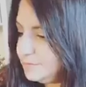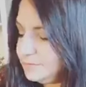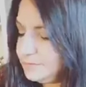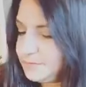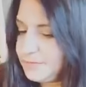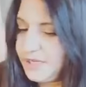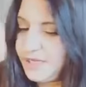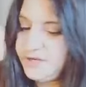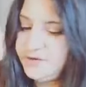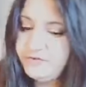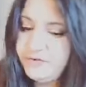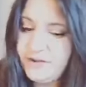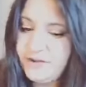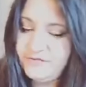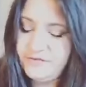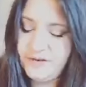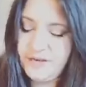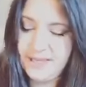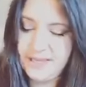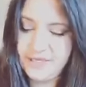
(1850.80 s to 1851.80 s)
In
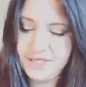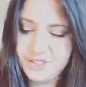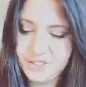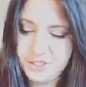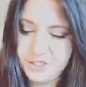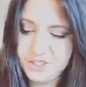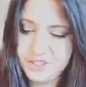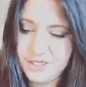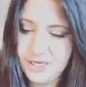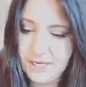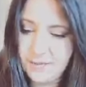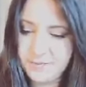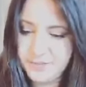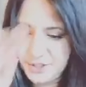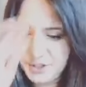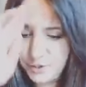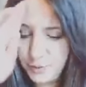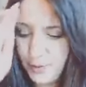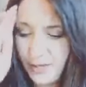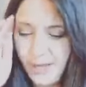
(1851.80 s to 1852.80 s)
Revelation chapter
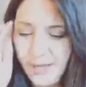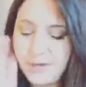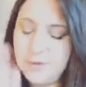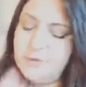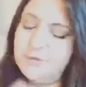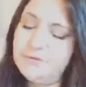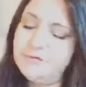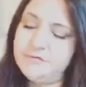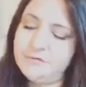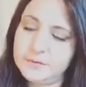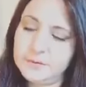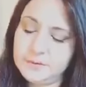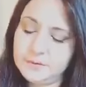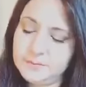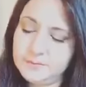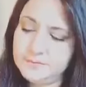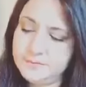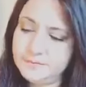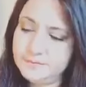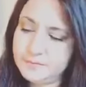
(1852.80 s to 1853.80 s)
12,
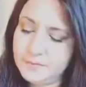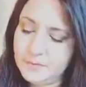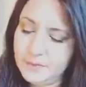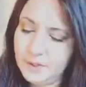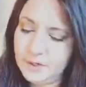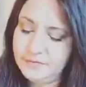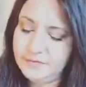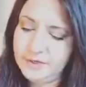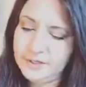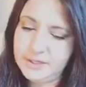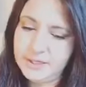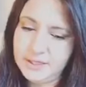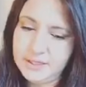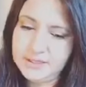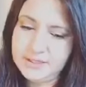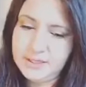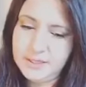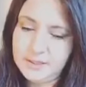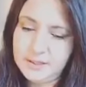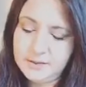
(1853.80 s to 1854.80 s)
I'll write that
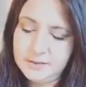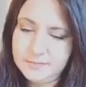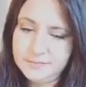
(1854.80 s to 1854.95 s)
down.